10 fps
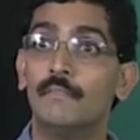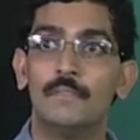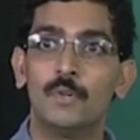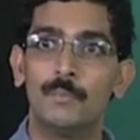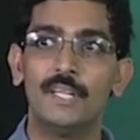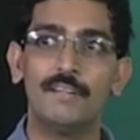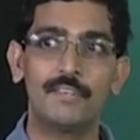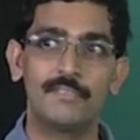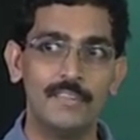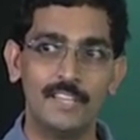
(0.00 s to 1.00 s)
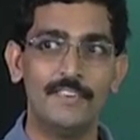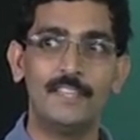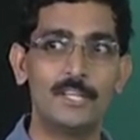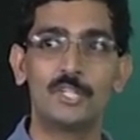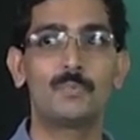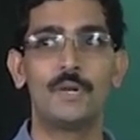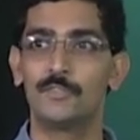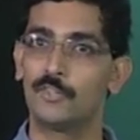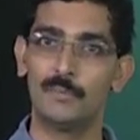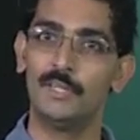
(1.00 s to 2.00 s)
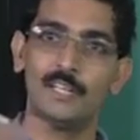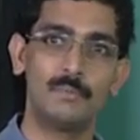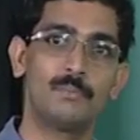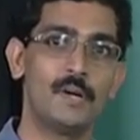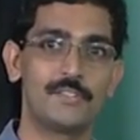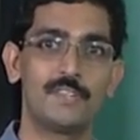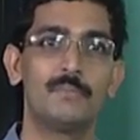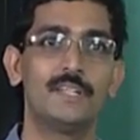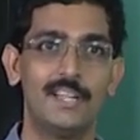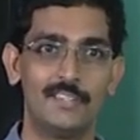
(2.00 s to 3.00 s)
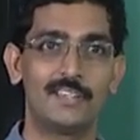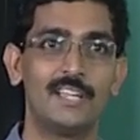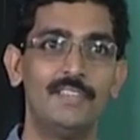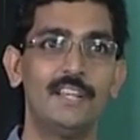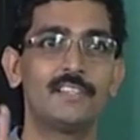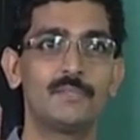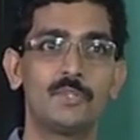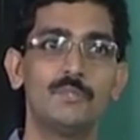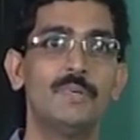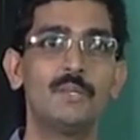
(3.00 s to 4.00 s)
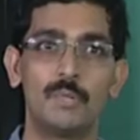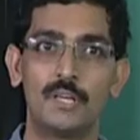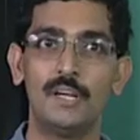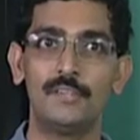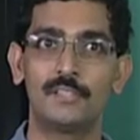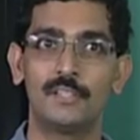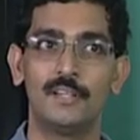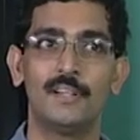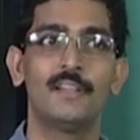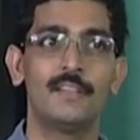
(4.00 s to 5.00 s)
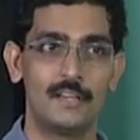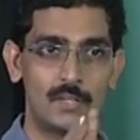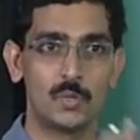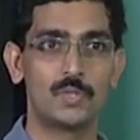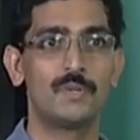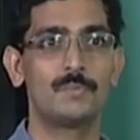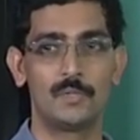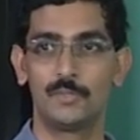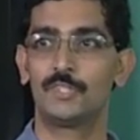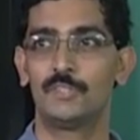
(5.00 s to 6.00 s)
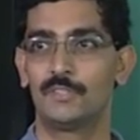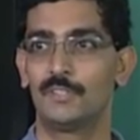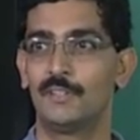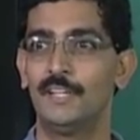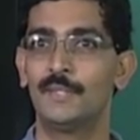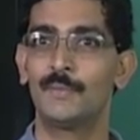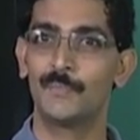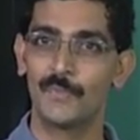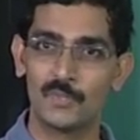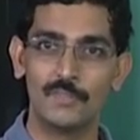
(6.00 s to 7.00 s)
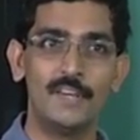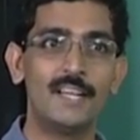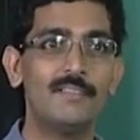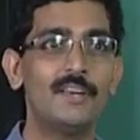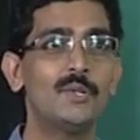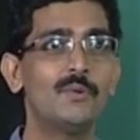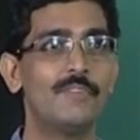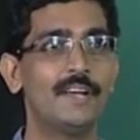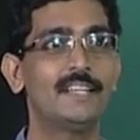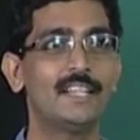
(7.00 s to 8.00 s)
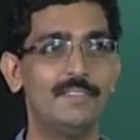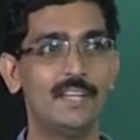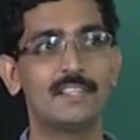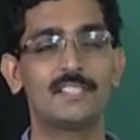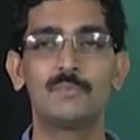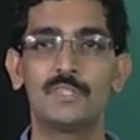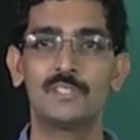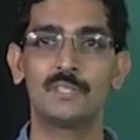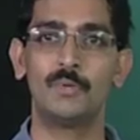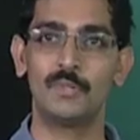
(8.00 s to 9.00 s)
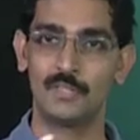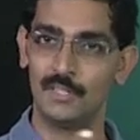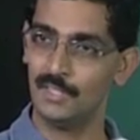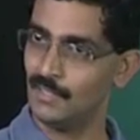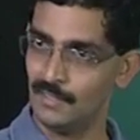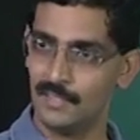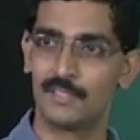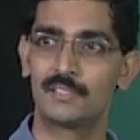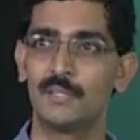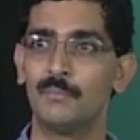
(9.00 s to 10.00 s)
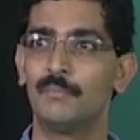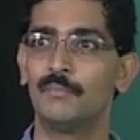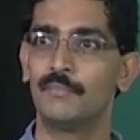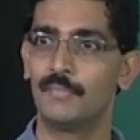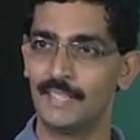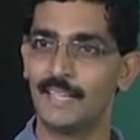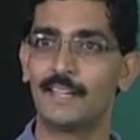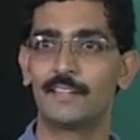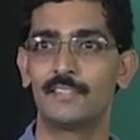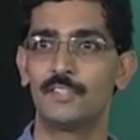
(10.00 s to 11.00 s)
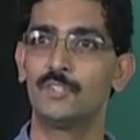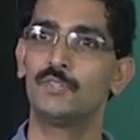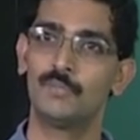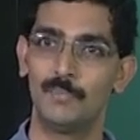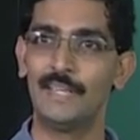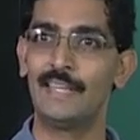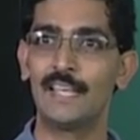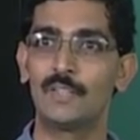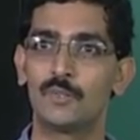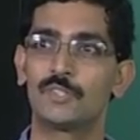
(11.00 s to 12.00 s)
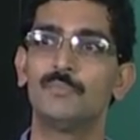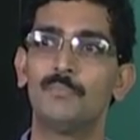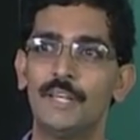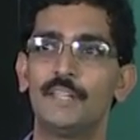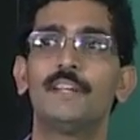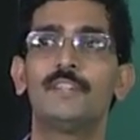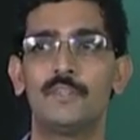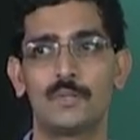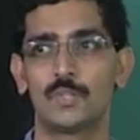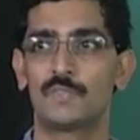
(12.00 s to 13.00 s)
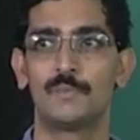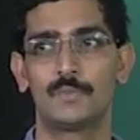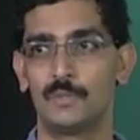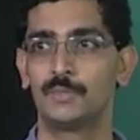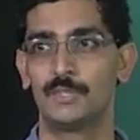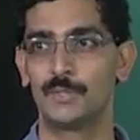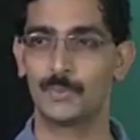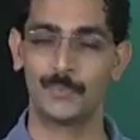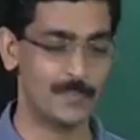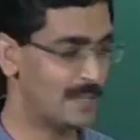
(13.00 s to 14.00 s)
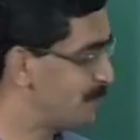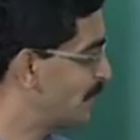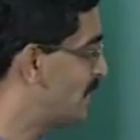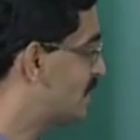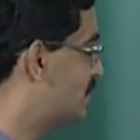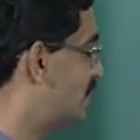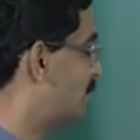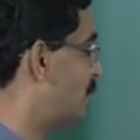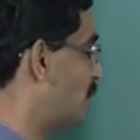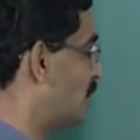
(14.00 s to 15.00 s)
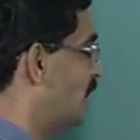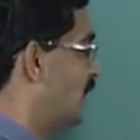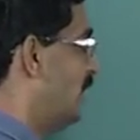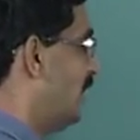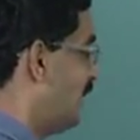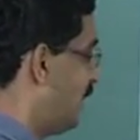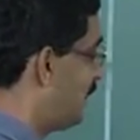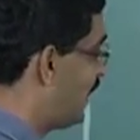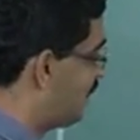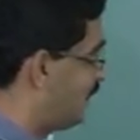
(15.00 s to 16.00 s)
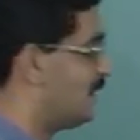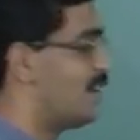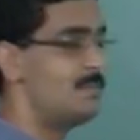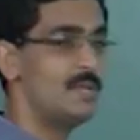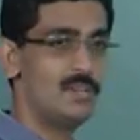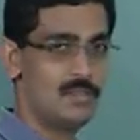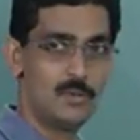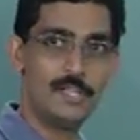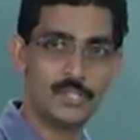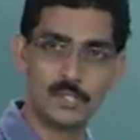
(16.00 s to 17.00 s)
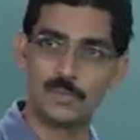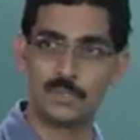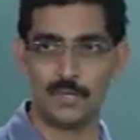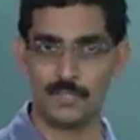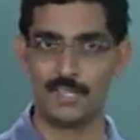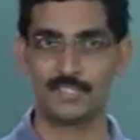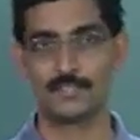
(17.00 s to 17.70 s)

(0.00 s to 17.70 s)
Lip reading: Nobody ever verify that it is Poisson, it could need not be Poisson, but that is a convenient assumption you make because there are closed form solutions, right. So wherever you find convenient assumptions about the system, right, characterization, you simply take those simply to get your closed form solutions, right. So therefore that need not be holding true with what your actual